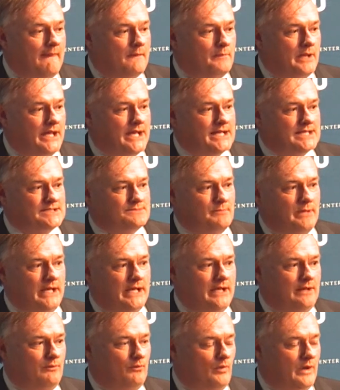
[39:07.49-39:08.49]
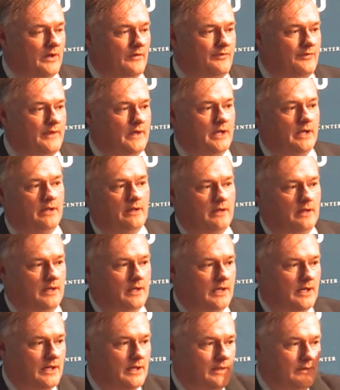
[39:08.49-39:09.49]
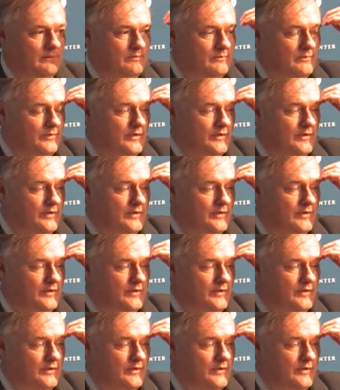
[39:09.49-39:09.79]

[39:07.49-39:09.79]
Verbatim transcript: because meeting with the